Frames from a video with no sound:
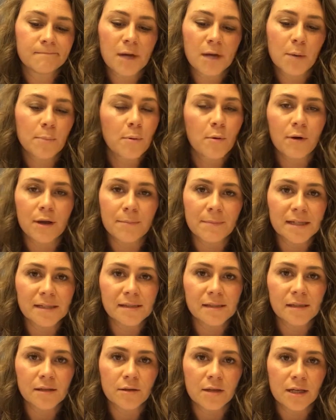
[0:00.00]
appointment
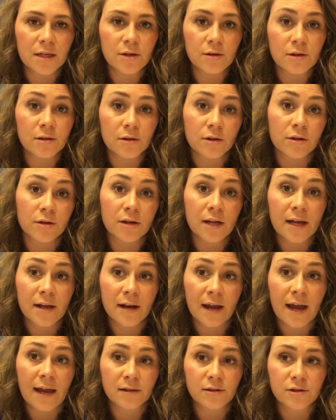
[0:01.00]
so that you can learn how to
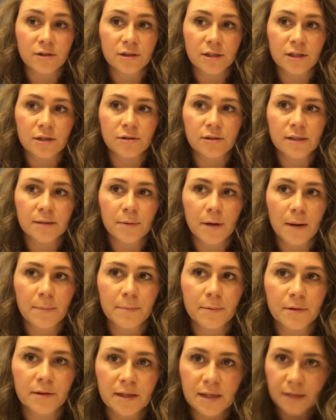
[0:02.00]
actually use it
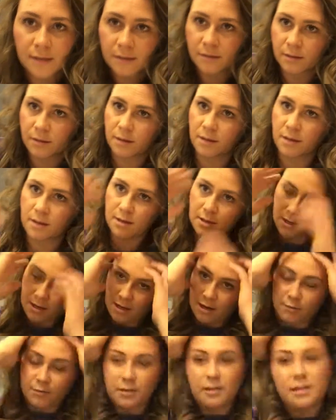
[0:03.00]
properly.
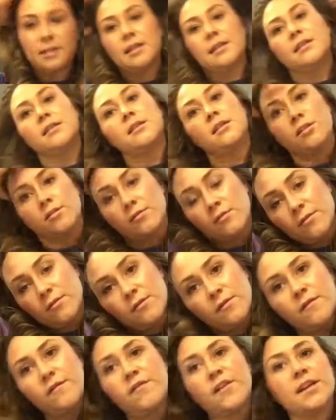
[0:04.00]
I really need to
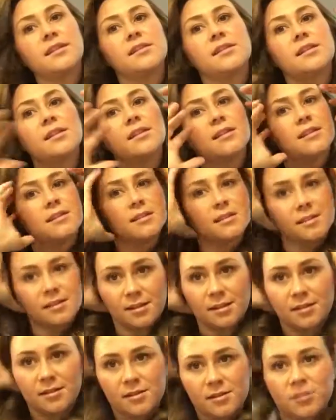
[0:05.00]
fix this. It's
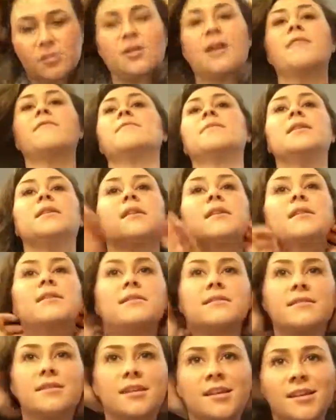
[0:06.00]
gonna drive me
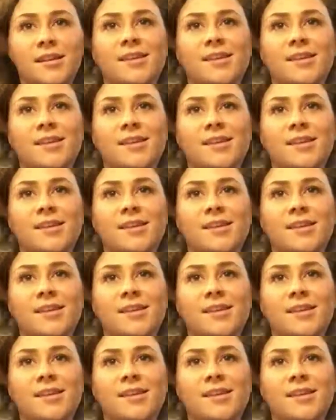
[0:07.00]
nuts.